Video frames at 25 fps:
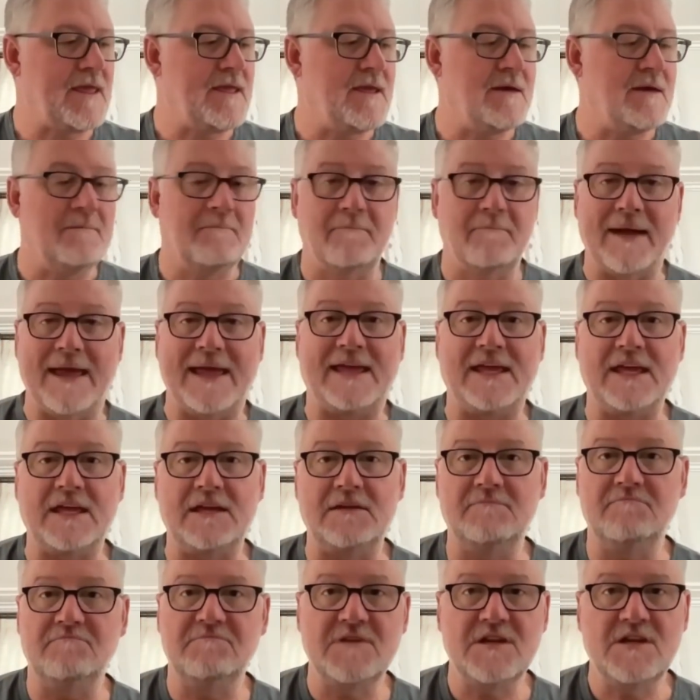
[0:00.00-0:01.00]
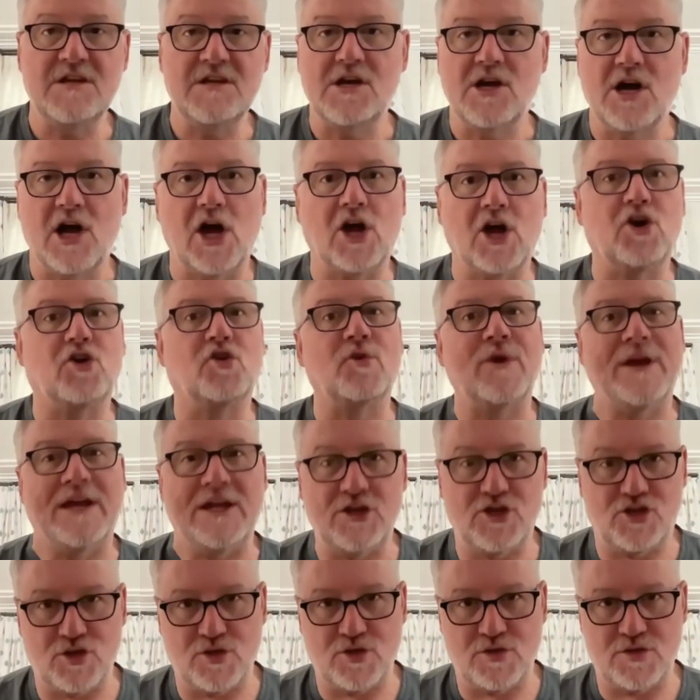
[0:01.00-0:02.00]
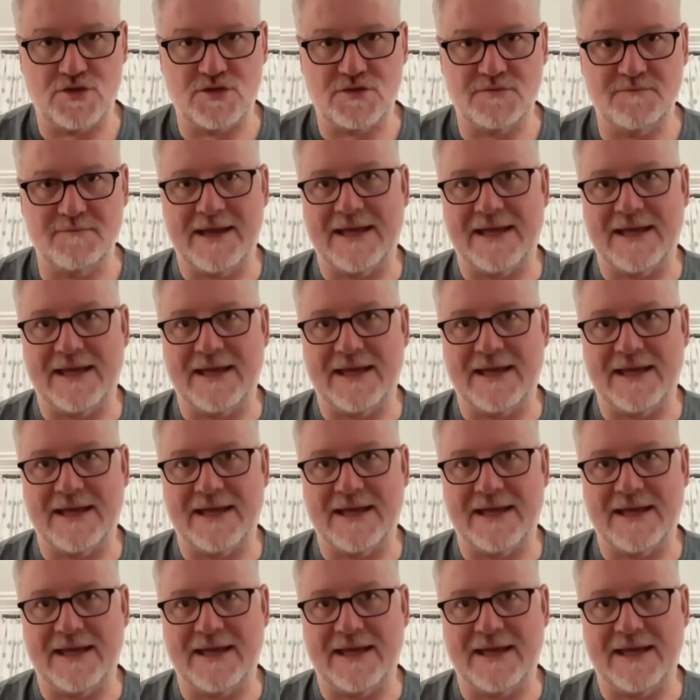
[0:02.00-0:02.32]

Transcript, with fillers: Make it a green juice.